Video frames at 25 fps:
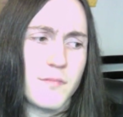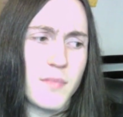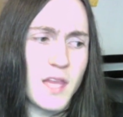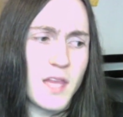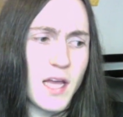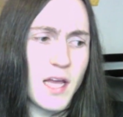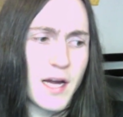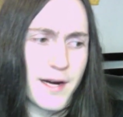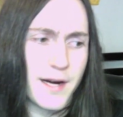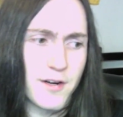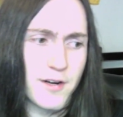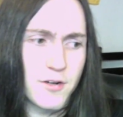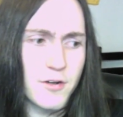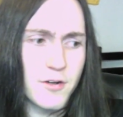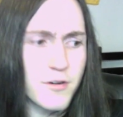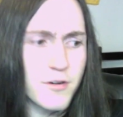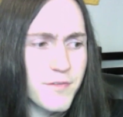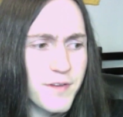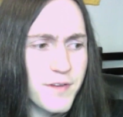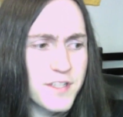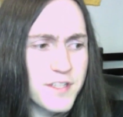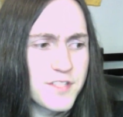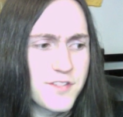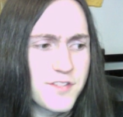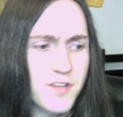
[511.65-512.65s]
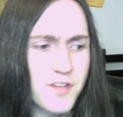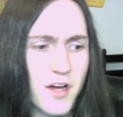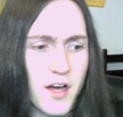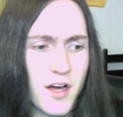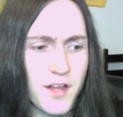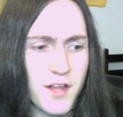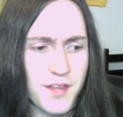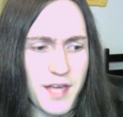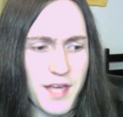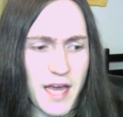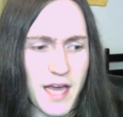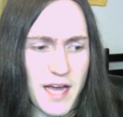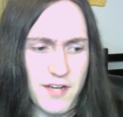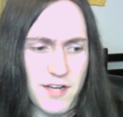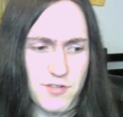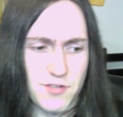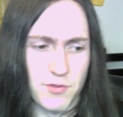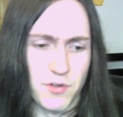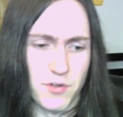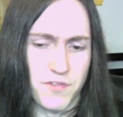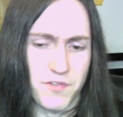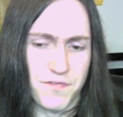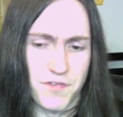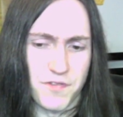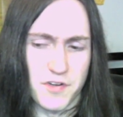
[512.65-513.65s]
I don't know if I saw the
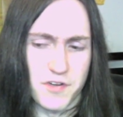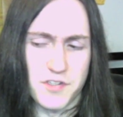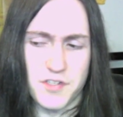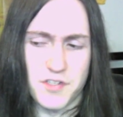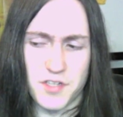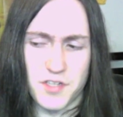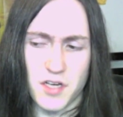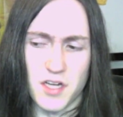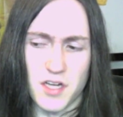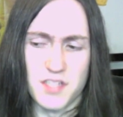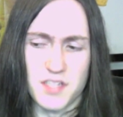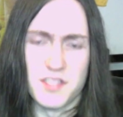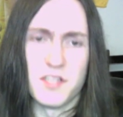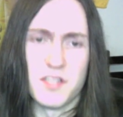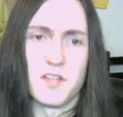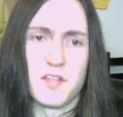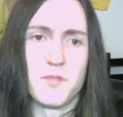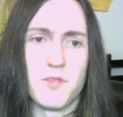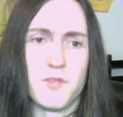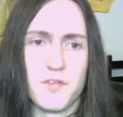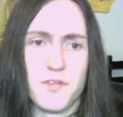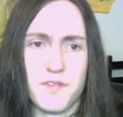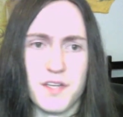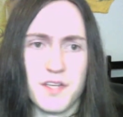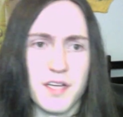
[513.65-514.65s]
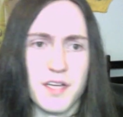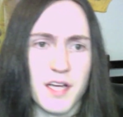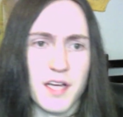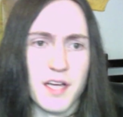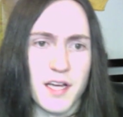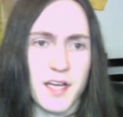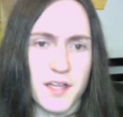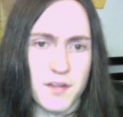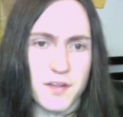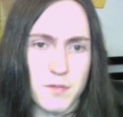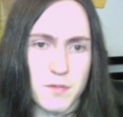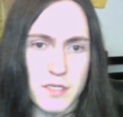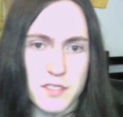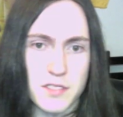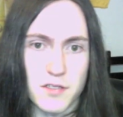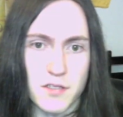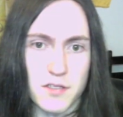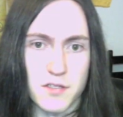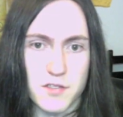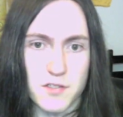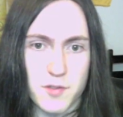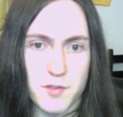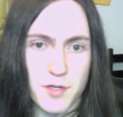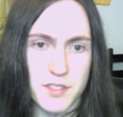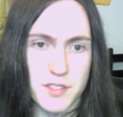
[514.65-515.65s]
actual first Godzilla movie, and the rest of those
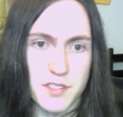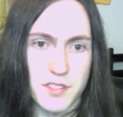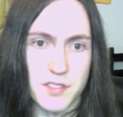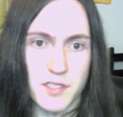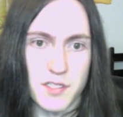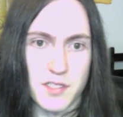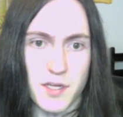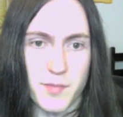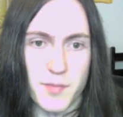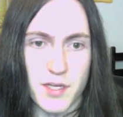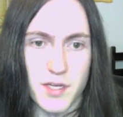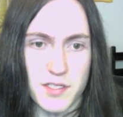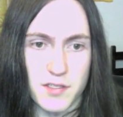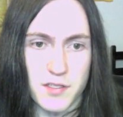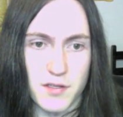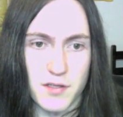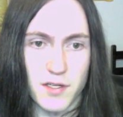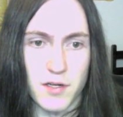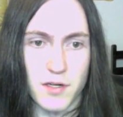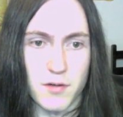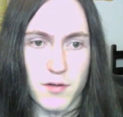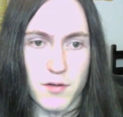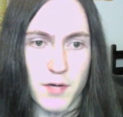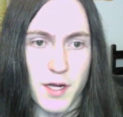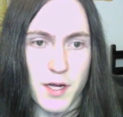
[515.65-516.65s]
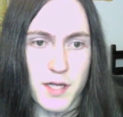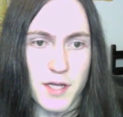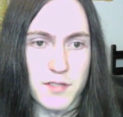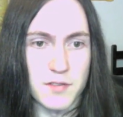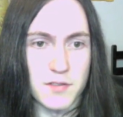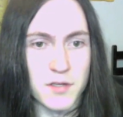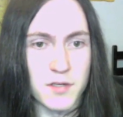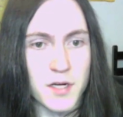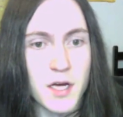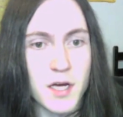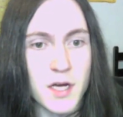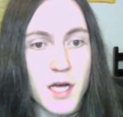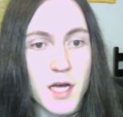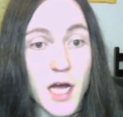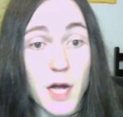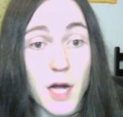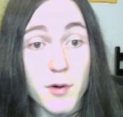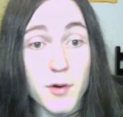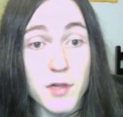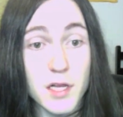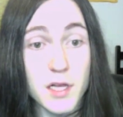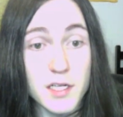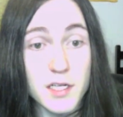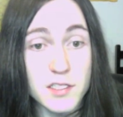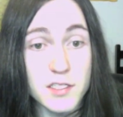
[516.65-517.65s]
questions I basically already answered. I would
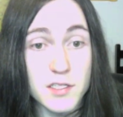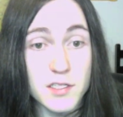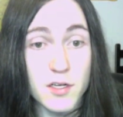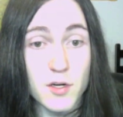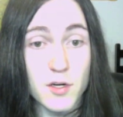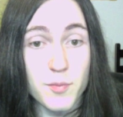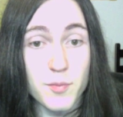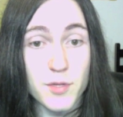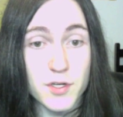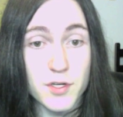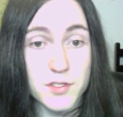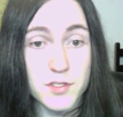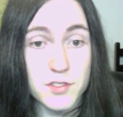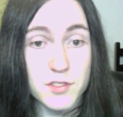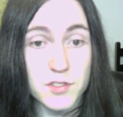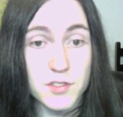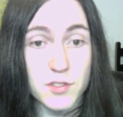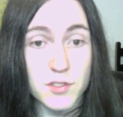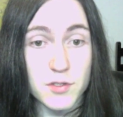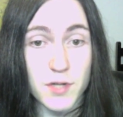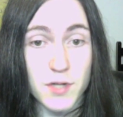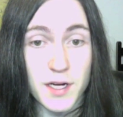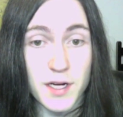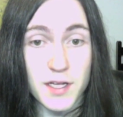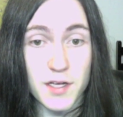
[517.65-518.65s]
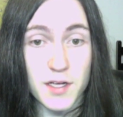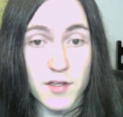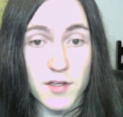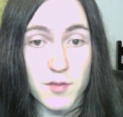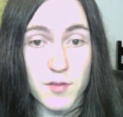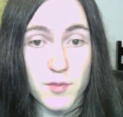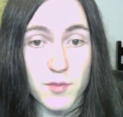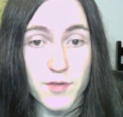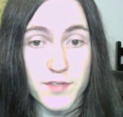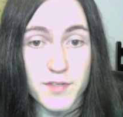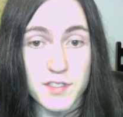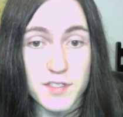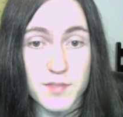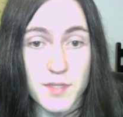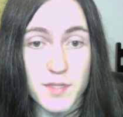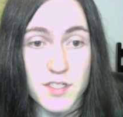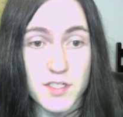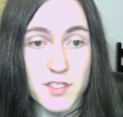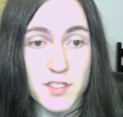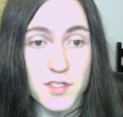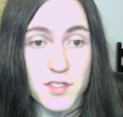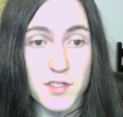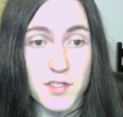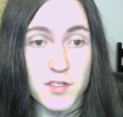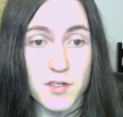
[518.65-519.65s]
like to know books too. Any other movies
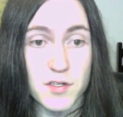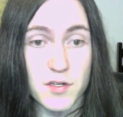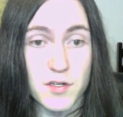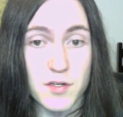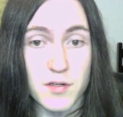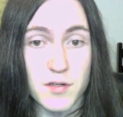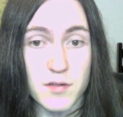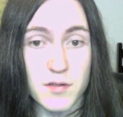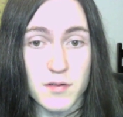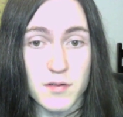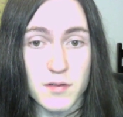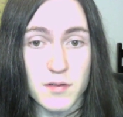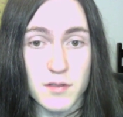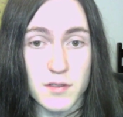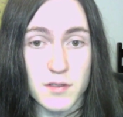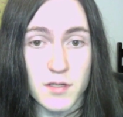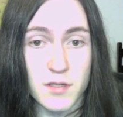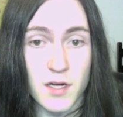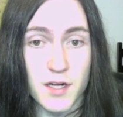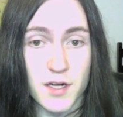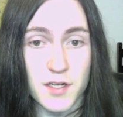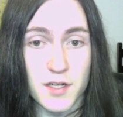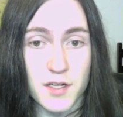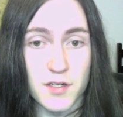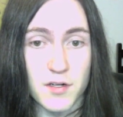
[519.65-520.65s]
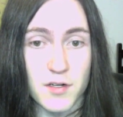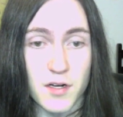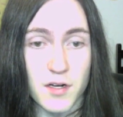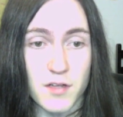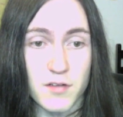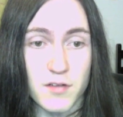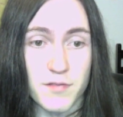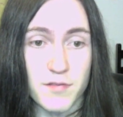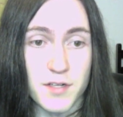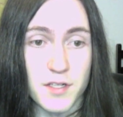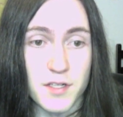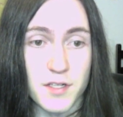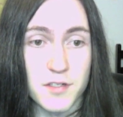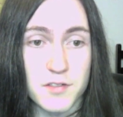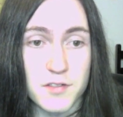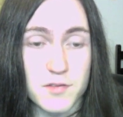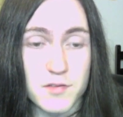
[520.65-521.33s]
mentioned in your not in your other videos?